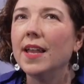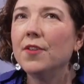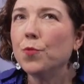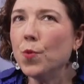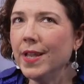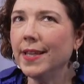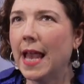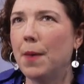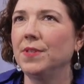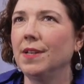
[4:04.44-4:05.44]
If we
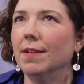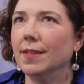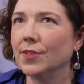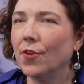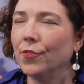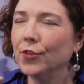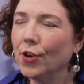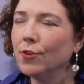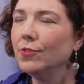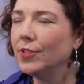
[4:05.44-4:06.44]
capitalise on the
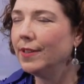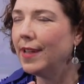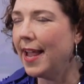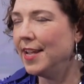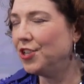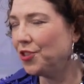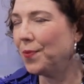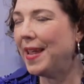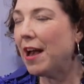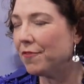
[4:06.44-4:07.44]
golden age that
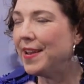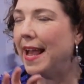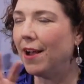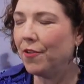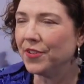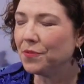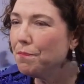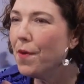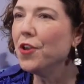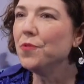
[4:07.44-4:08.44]
we have now, this
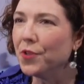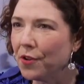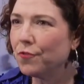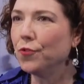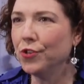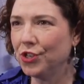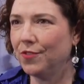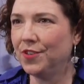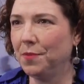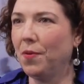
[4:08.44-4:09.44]
moment of all the
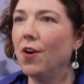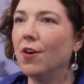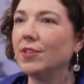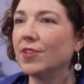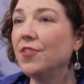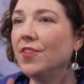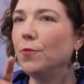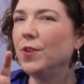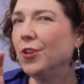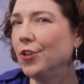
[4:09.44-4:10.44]
shifting parts, I think
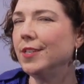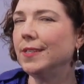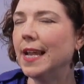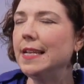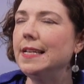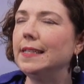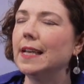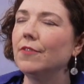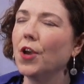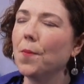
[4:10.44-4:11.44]
we could in 10 years
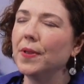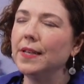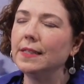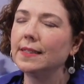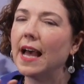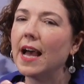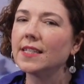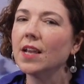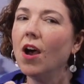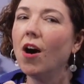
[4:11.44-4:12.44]
have companies that
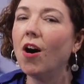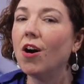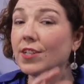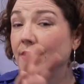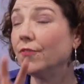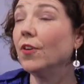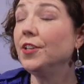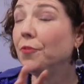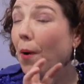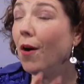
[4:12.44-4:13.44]
are
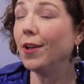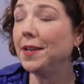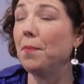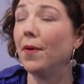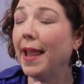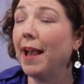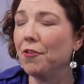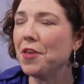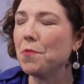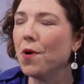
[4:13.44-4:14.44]
defined partly by how
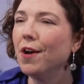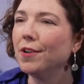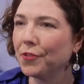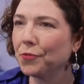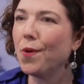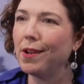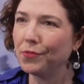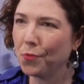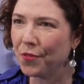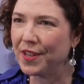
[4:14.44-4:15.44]
they work as well as
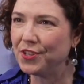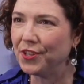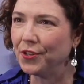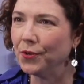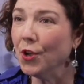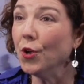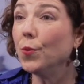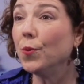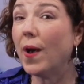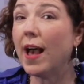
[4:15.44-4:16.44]
what they do.
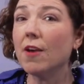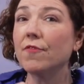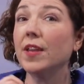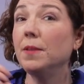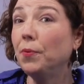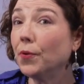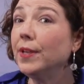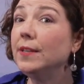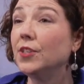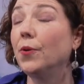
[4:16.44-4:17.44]
We will have
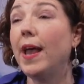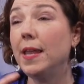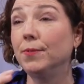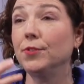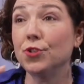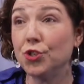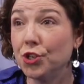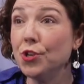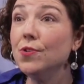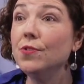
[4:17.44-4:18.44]
employees who are able to
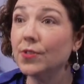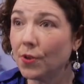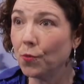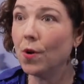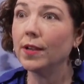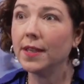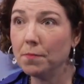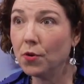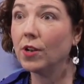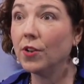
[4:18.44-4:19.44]
choose a working
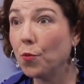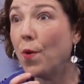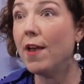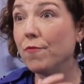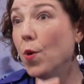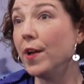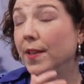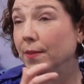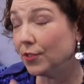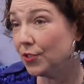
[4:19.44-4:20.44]
model and a way of
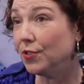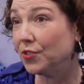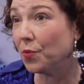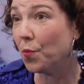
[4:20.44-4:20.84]
working that suits them